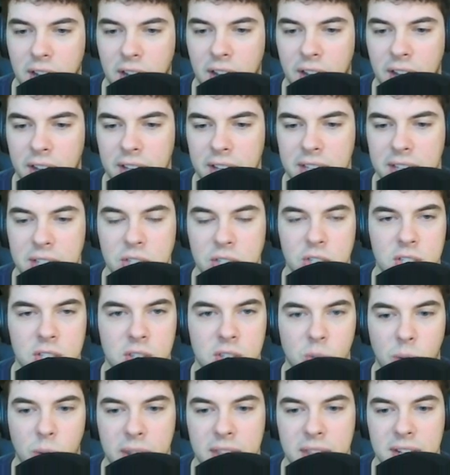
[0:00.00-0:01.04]
in just
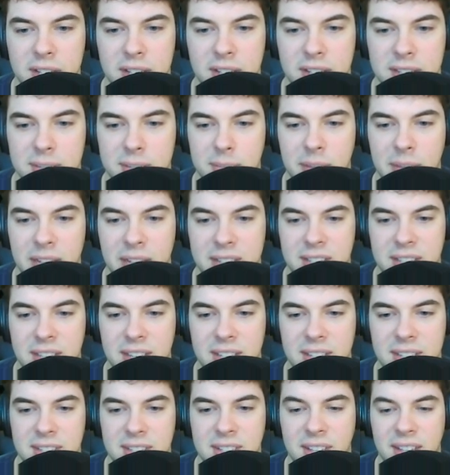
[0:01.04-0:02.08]
the way that it doesn't make
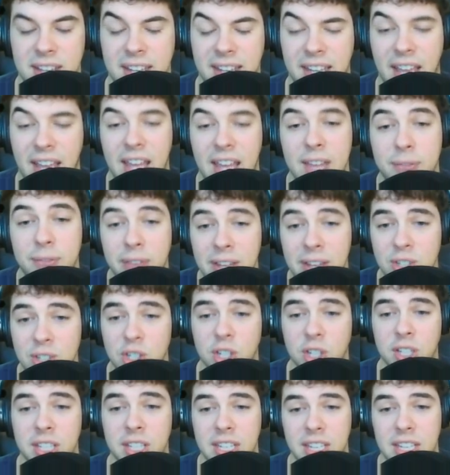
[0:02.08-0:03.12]
sense. Like
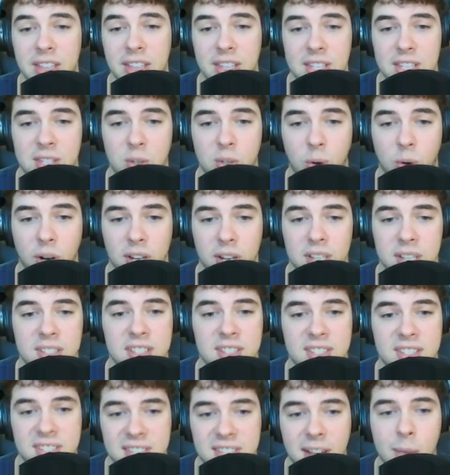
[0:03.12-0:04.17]
eventually in this story,
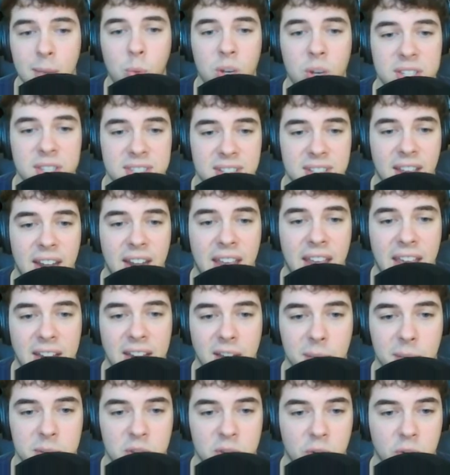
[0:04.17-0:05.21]
someone's gonna end
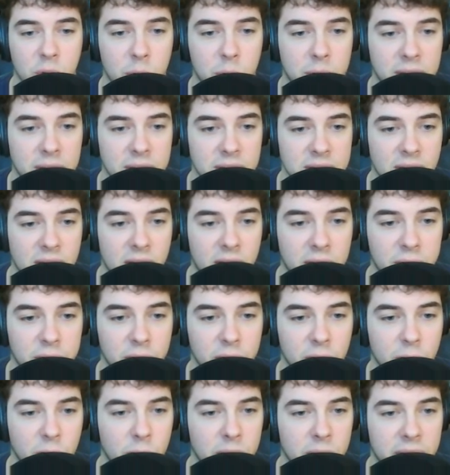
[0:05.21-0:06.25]
up screwing the
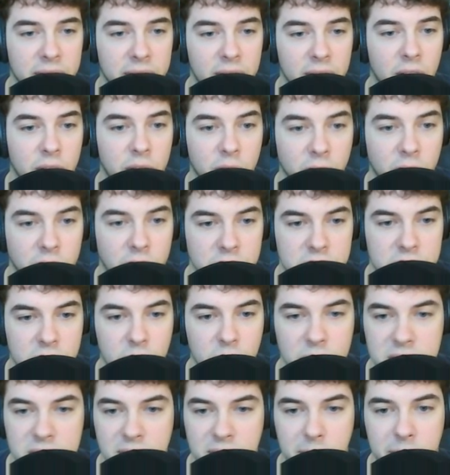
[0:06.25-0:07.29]
doctor or like a nurse
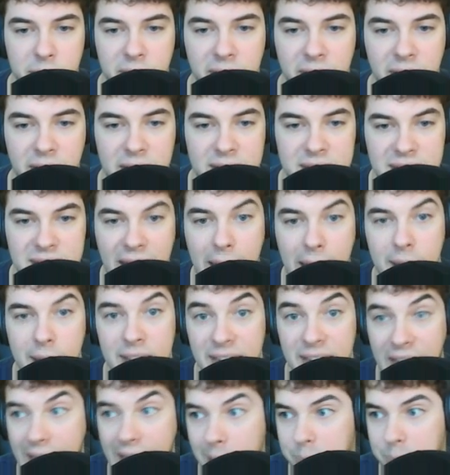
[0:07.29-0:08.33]
or something. It
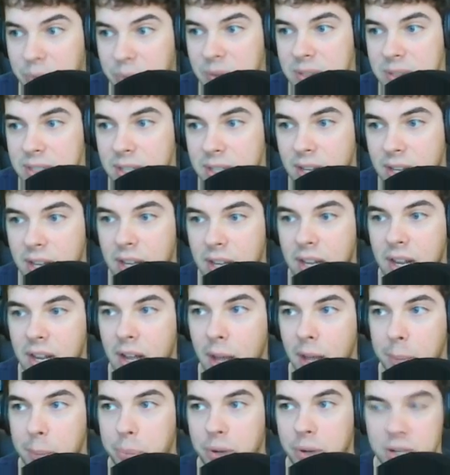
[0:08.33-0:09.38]
happens.
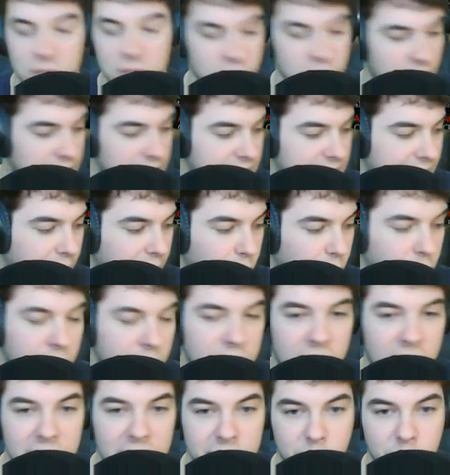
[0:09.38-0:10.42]
I'm pretty sure that's how real
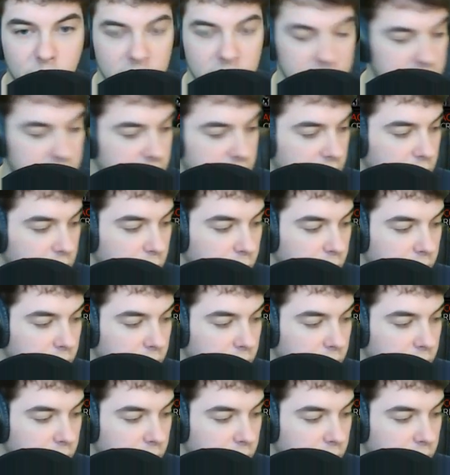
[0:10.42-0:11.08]
life works too.